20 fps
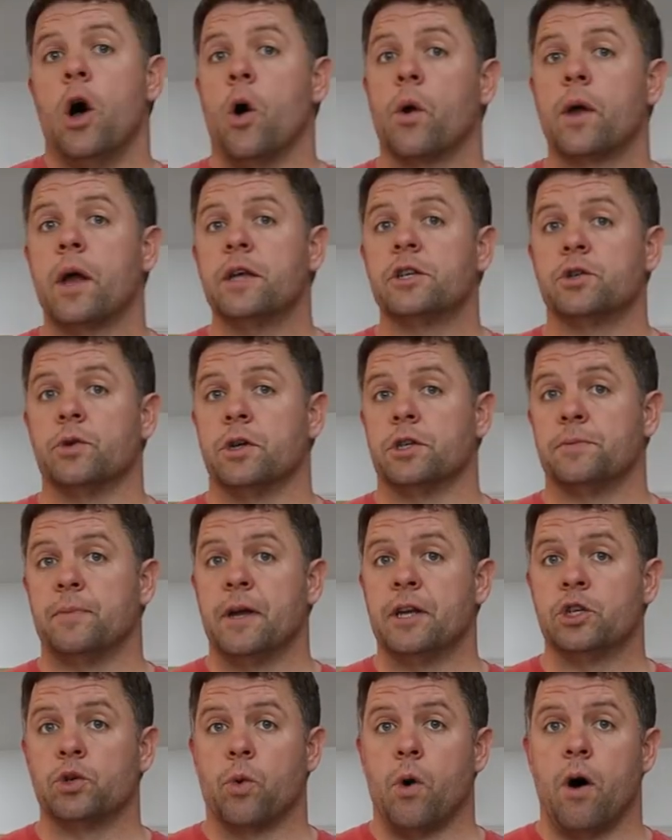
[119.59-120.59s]
Okay, so it's
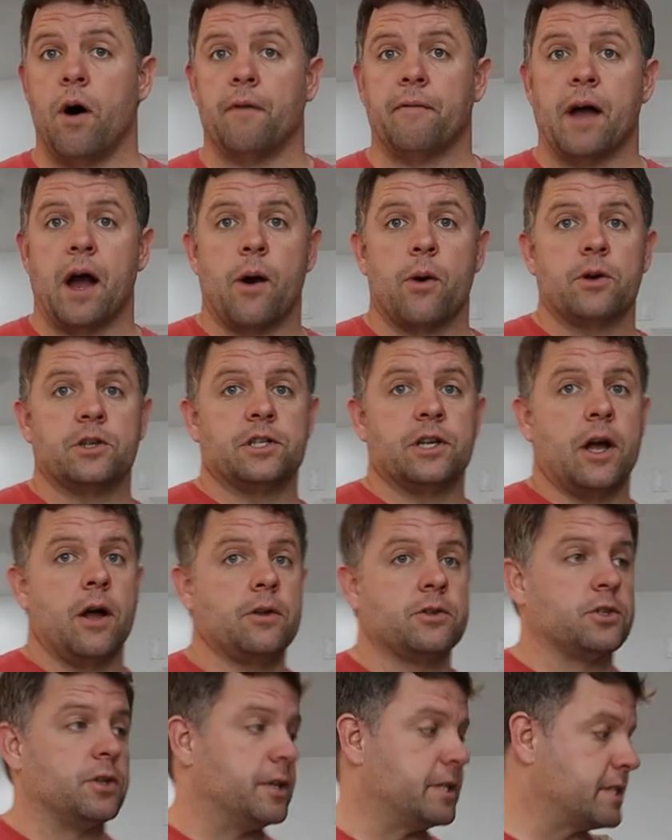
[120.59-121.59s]
been twelve hours
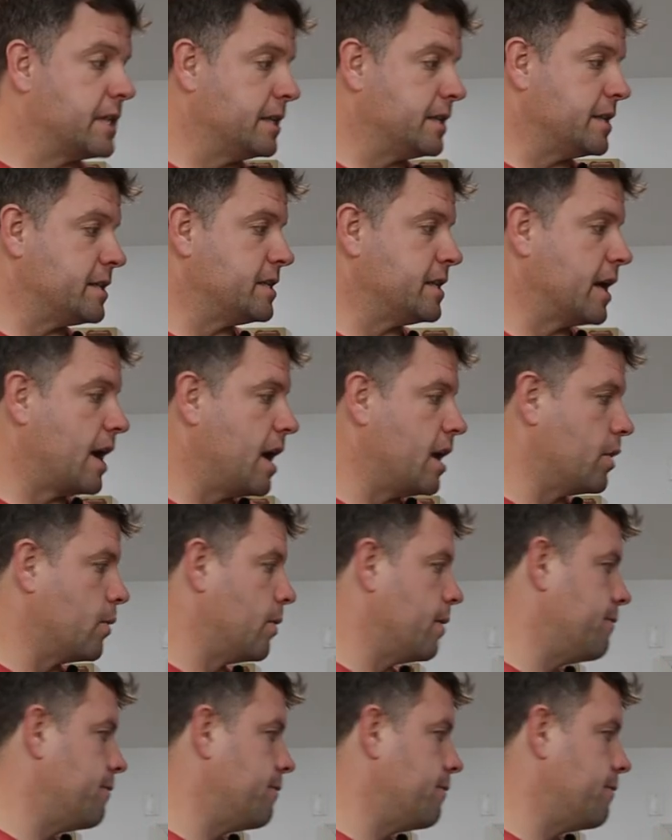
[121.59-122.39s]
now, so let's get this thing out of the